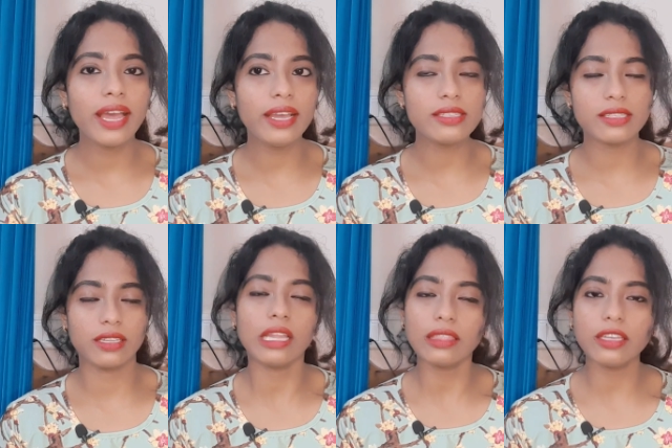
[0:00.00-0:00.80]
Guys,
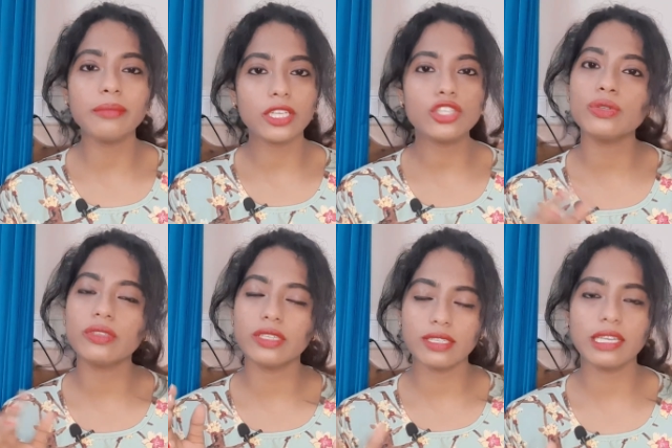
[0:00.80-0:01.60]
nothing much to
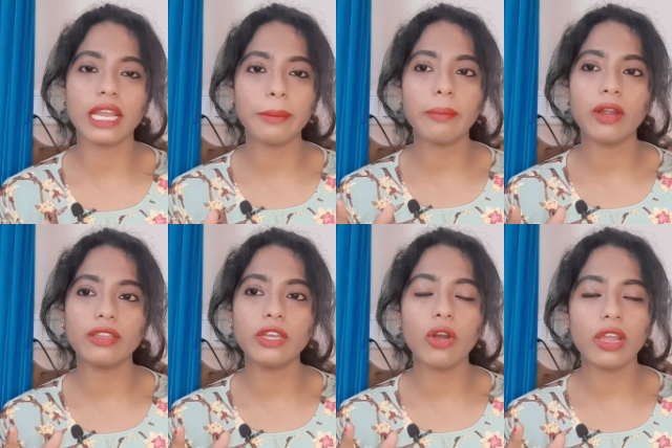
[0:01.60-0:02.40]
describe
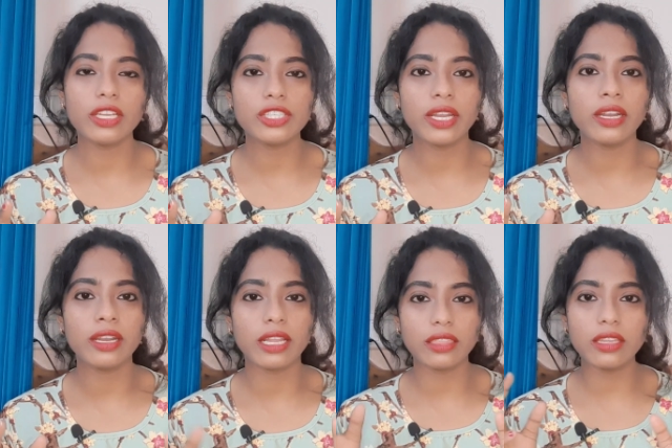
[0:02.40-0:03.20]
about the college
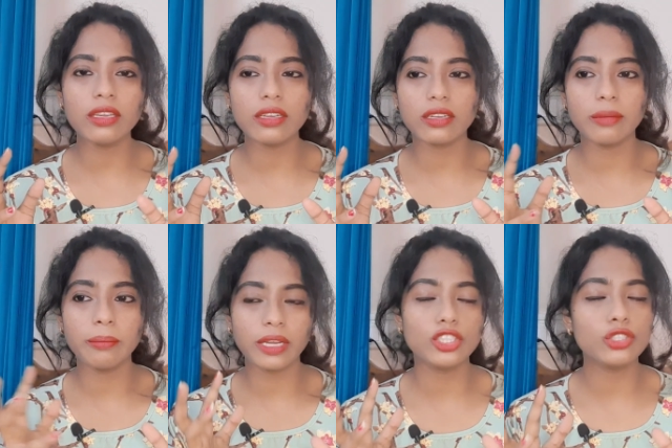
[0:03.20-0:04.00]
and nothing
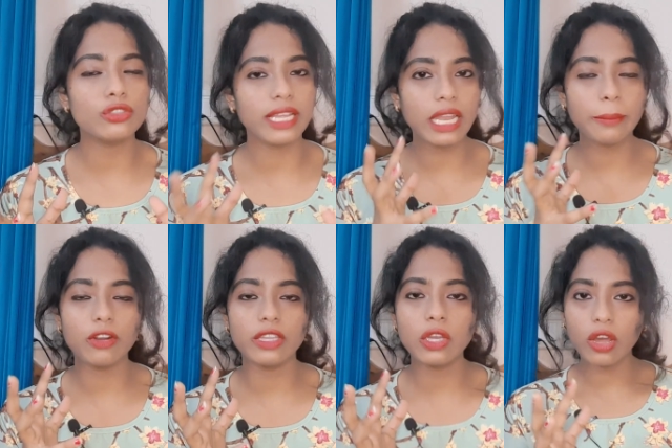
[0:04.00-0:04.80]
much to tell
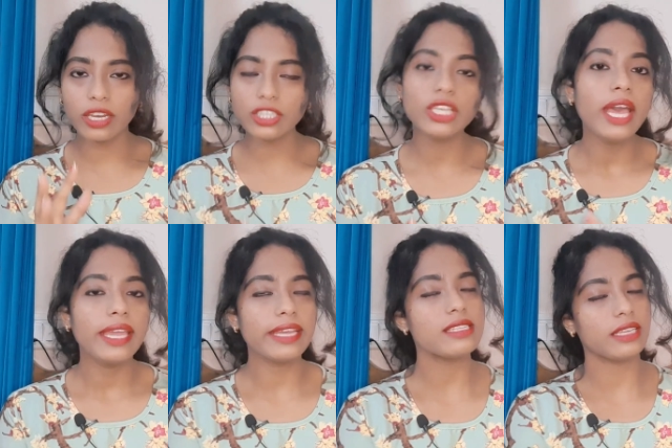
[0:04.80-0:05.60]
about the college.
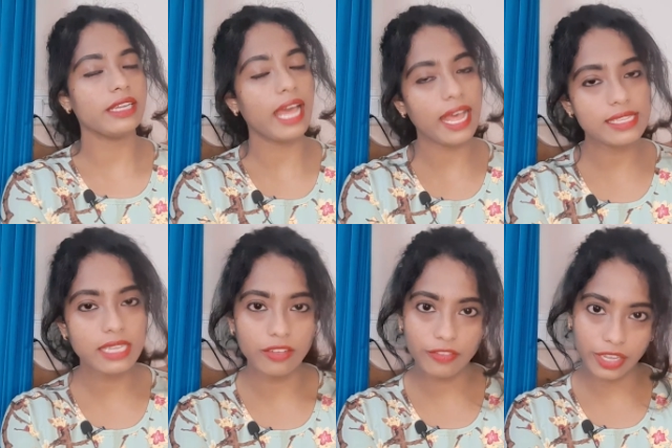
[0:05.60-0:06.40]
Yes, it has
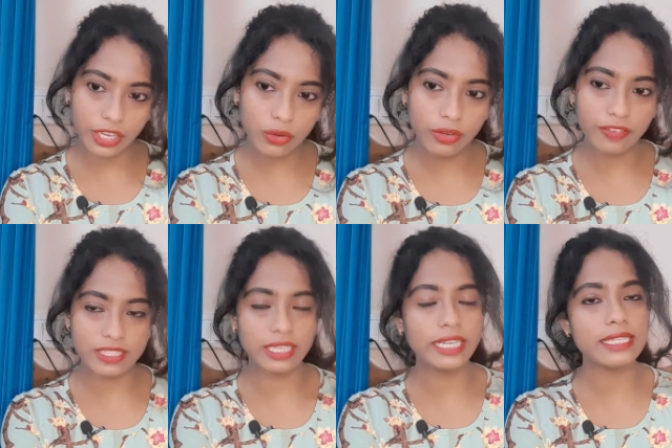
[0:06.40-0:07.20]
a very good
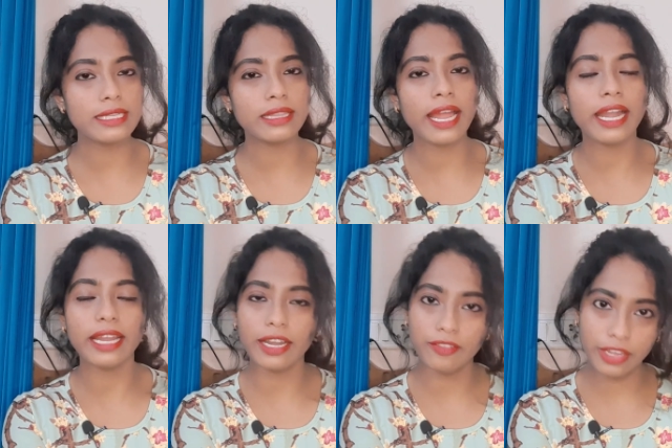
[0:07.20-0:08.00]
facilities in that
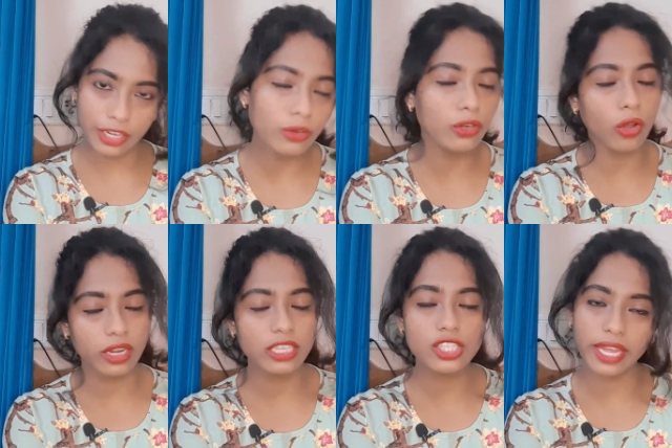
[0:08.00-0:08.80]
and very good
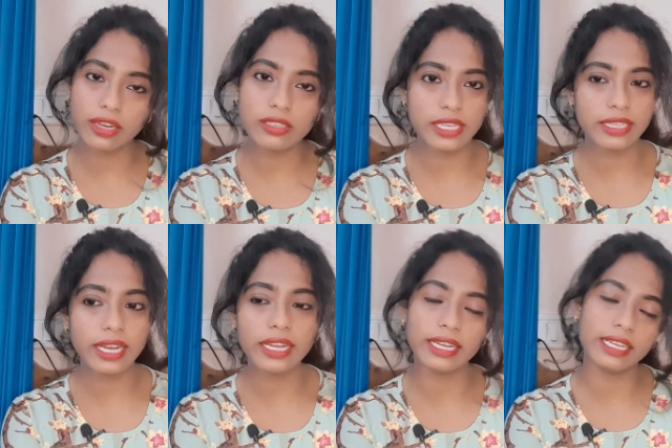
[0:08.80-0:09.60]
college. I could say
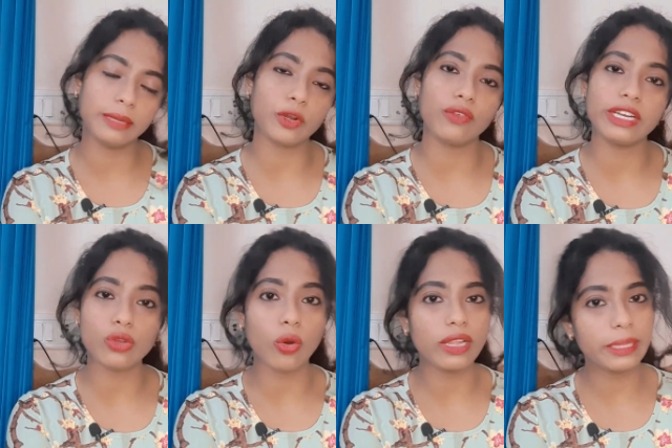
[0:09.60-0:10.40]
that it
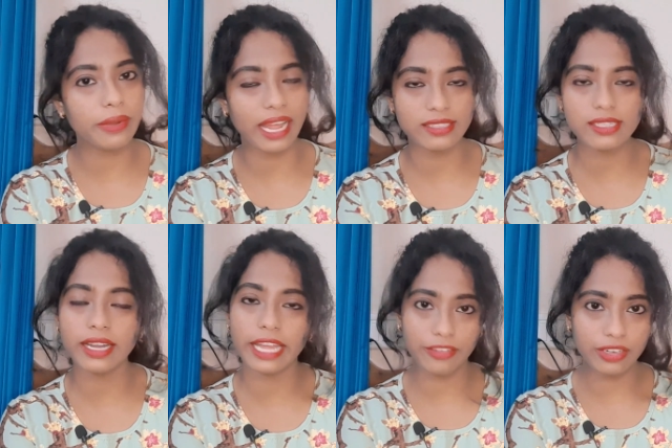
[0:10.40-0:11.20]
provides all the branches
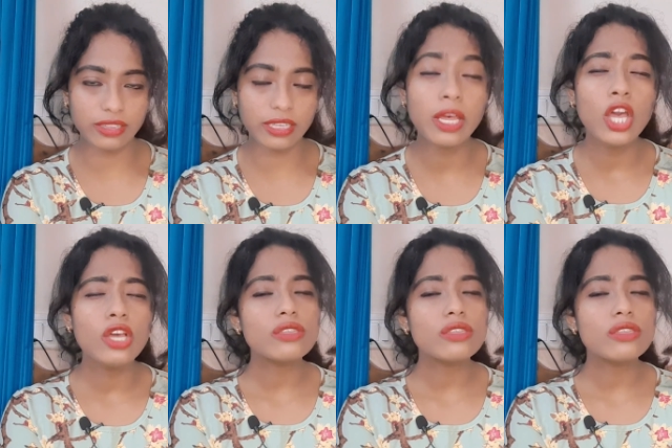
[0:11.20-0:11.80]
and everything.